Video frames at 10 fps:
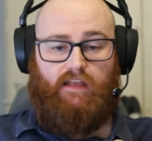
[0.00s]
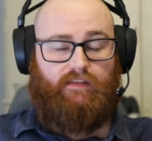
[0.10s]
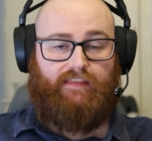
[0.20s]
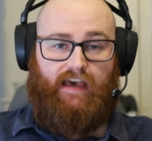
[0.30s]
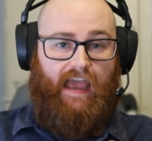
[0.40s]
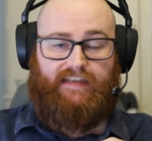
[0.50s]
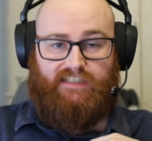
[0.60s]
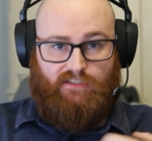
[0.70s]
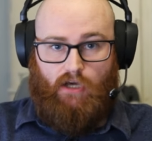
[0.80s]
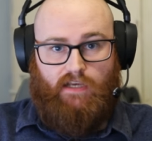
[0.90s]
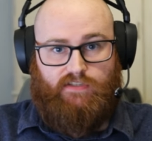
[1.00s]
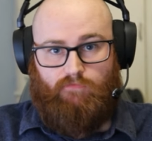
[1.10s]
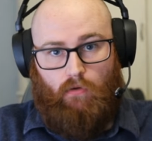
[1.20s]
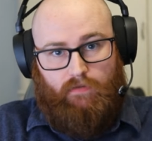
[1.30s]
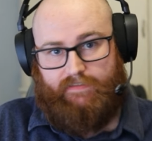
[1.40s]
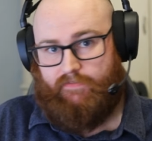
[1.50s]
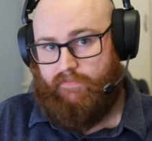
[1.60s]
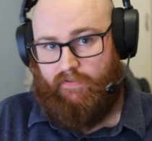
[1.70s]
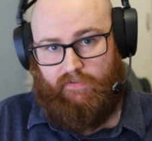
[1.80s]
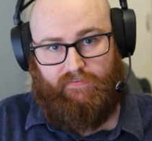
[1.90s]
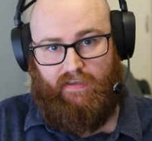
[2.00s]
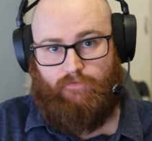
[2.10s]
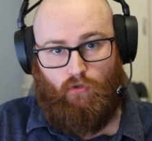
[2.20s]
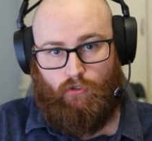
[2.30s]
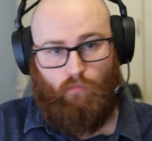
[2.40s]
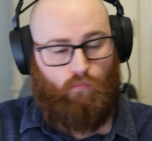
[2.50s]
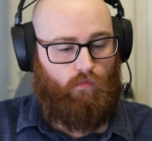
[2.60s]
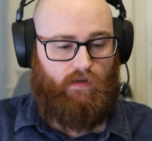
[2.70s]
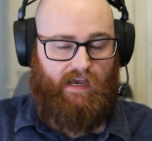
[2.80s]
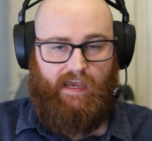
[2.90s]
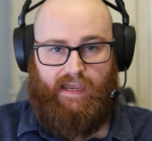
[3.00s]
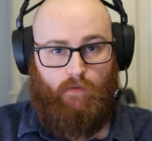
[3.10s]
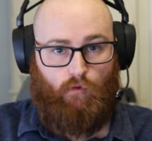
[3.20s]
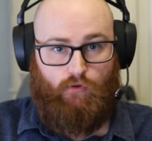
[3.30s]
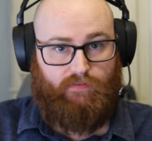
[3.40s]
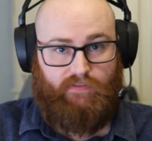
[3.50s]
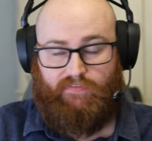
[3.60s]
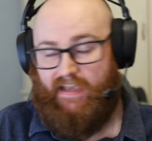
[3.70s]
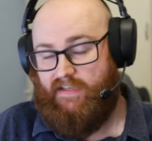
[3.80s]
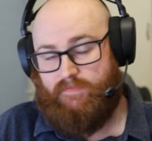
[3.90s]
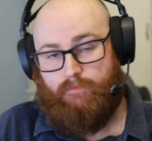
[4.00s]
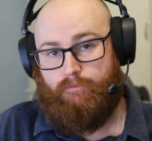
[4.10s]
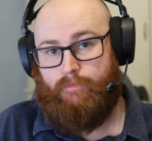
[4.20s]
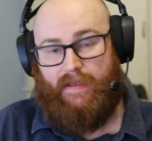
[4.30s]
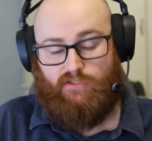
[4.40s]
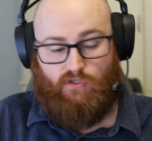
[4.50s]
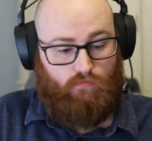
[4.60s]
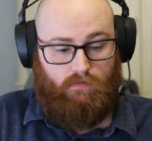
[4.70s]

the 80 dice rolling to see if you're going to hit and wound is mental.